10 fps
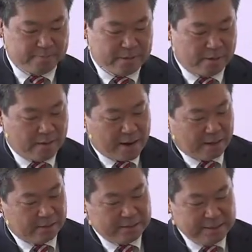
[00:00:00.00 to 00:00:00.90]
All right.
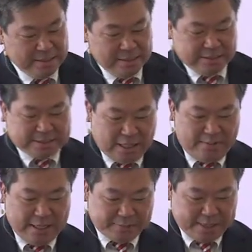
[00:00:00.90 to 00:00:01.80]

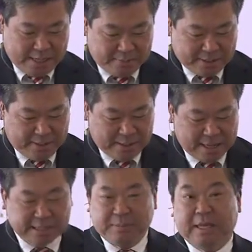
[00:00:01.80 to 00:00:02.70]
Solomon has become king and
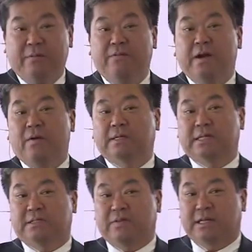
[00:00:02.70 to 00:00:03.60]
has become very
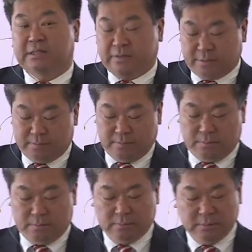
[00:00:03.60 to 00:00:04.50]
successful.
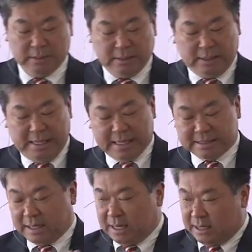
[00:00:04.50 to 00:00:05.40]
He has
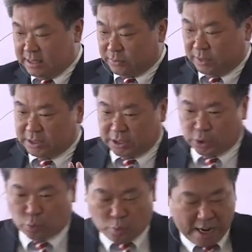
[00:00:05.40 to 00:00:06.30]
led Israel into the
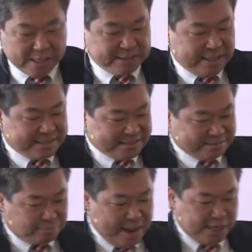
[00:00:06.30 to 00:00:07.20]
greatest
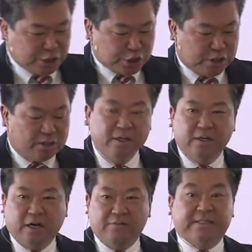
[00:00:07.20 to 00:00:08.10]
expansion
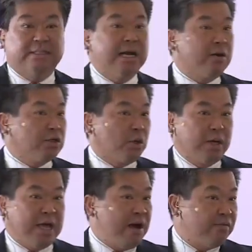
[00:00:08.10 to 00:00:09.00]
of its
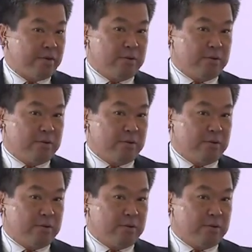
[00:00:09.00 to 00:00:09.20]
territory ever.